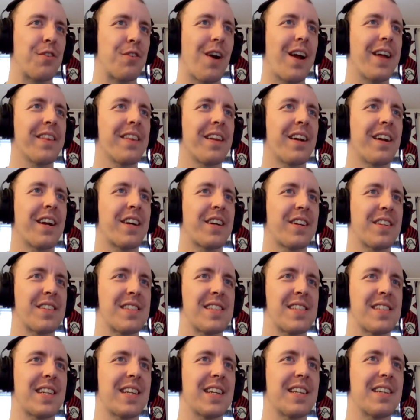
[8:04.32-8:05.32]
threat that I could
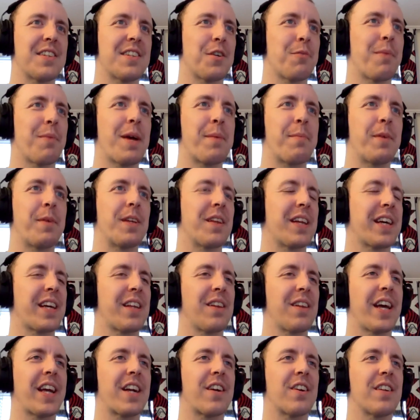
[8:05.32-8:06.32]
see until maybe
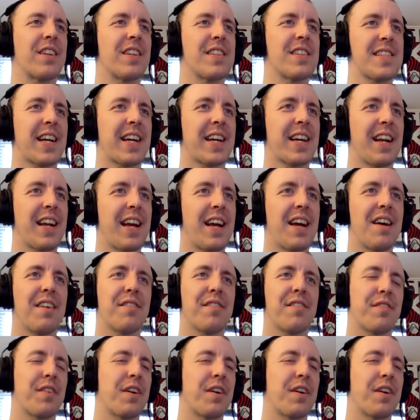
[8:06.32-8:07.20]
like later in the second half.